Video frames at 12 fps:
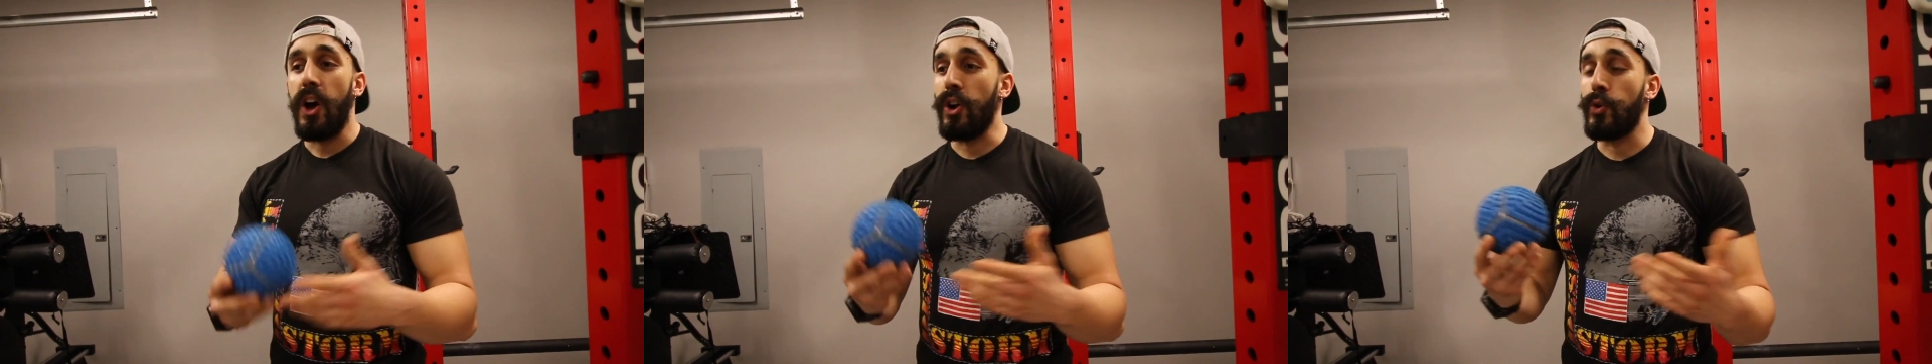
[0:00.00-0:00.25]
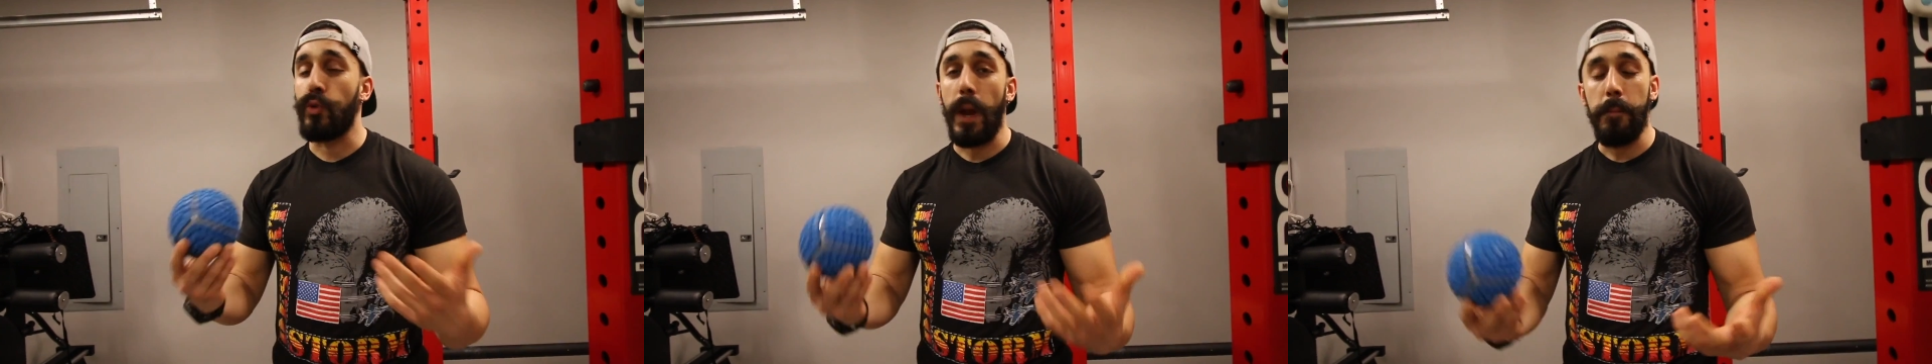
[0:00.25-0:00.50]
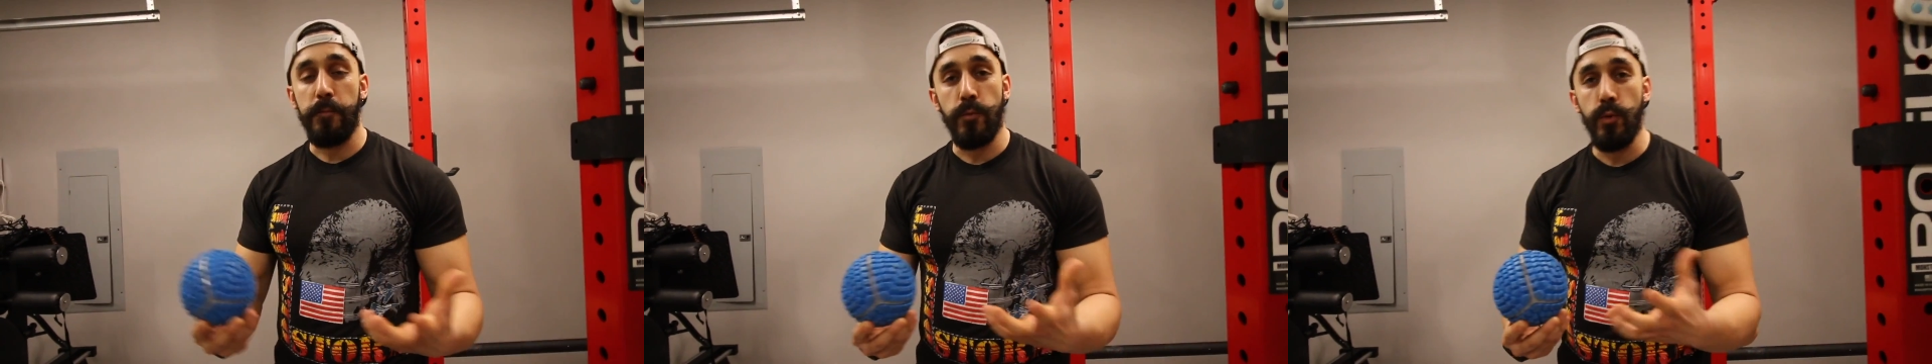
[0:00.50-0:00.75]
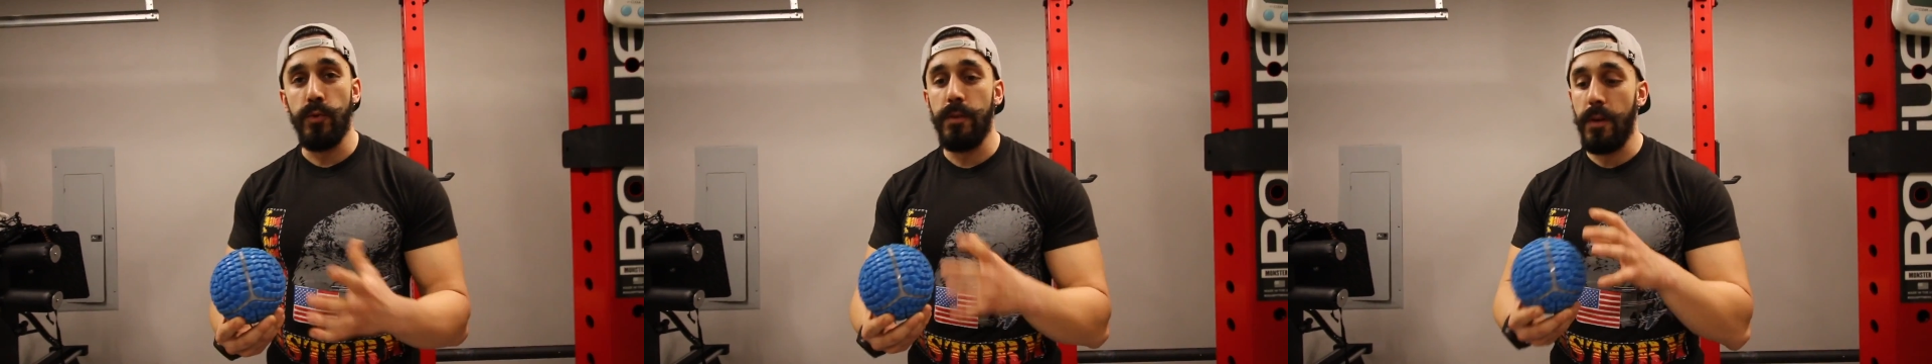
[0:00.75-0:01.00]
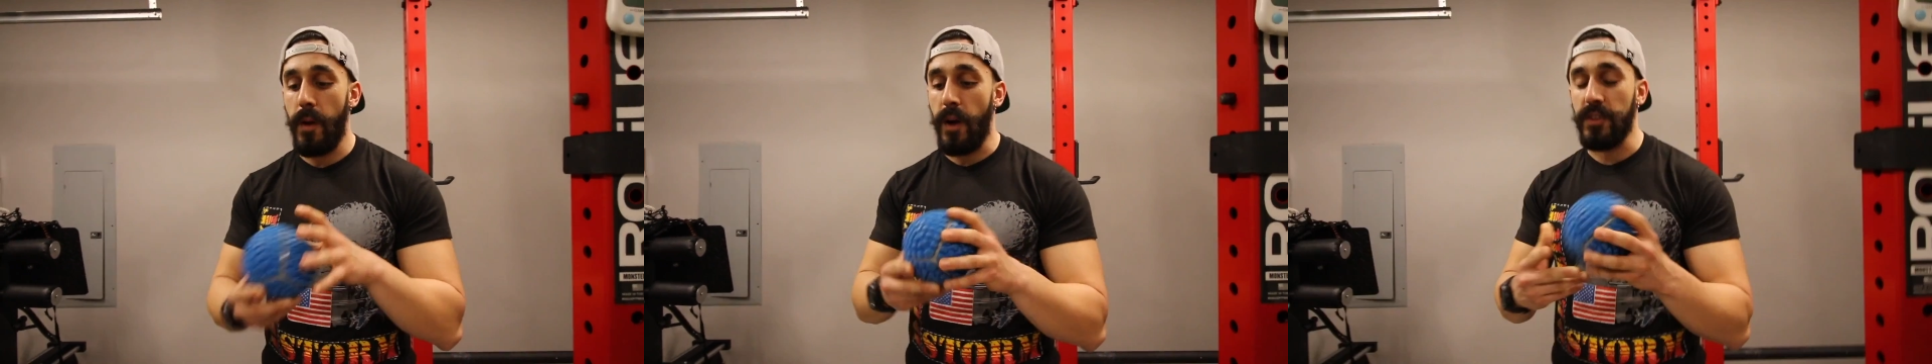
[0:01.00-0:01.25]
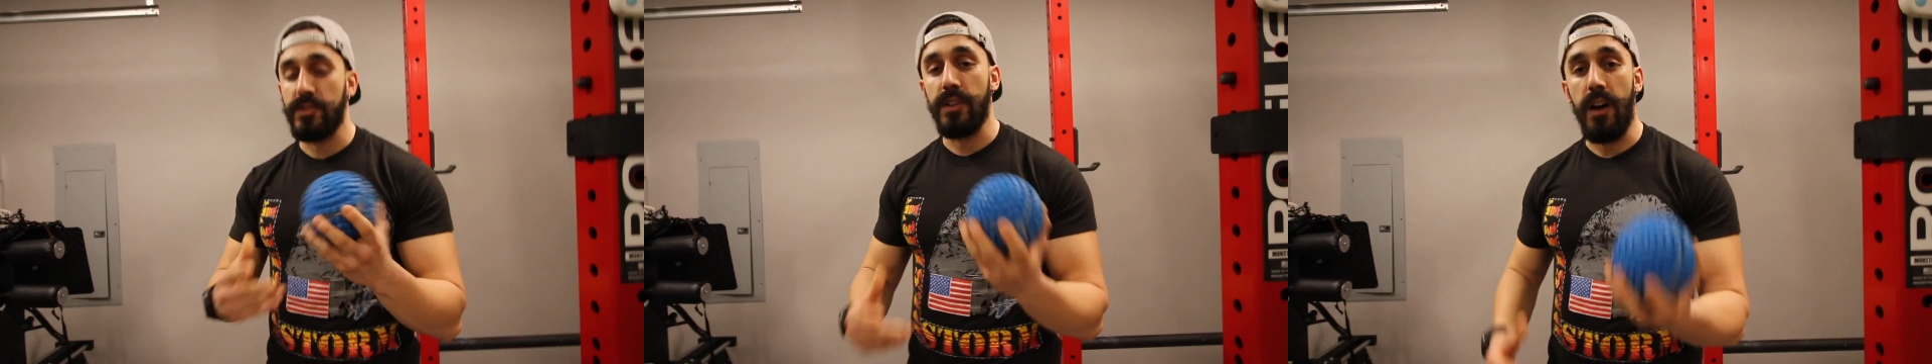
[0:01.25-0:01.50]
a grapefruit,
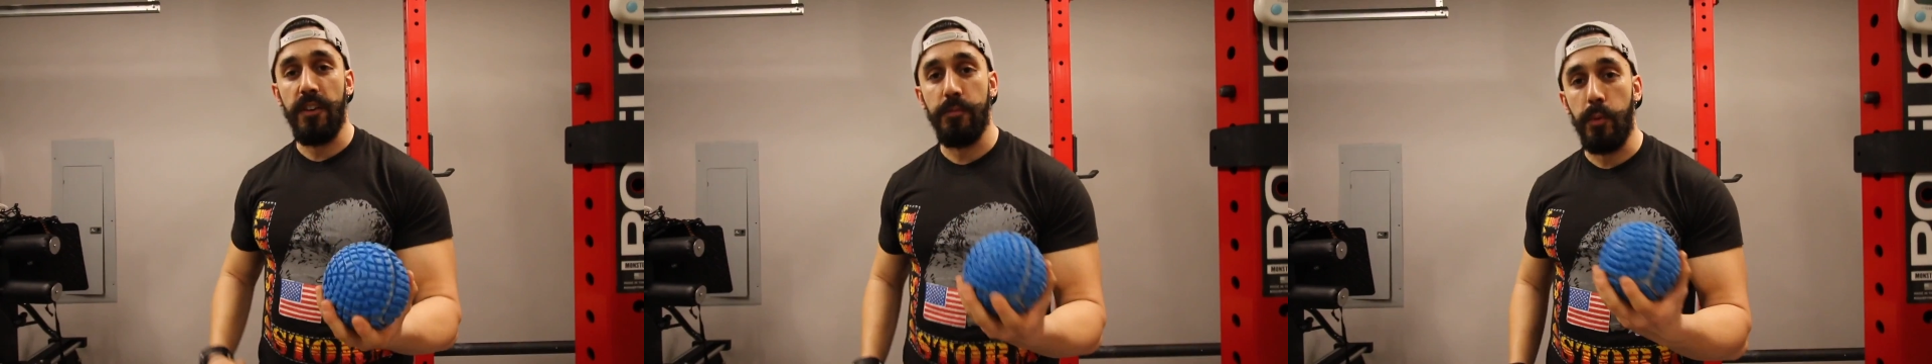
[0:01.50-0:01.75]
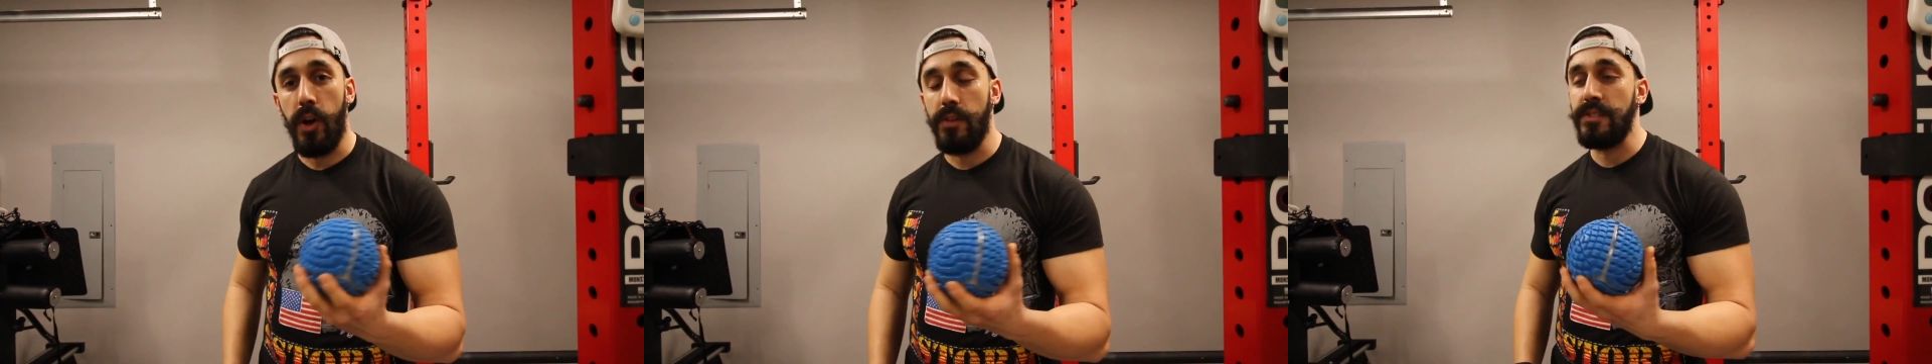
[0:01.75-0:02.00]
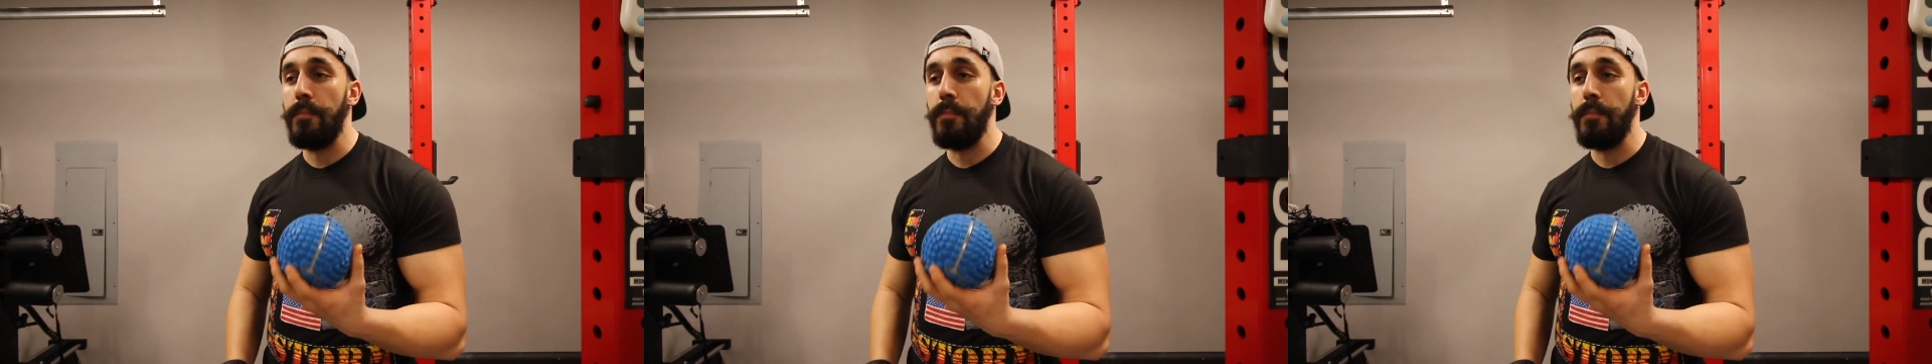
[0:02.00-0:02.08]
a softball,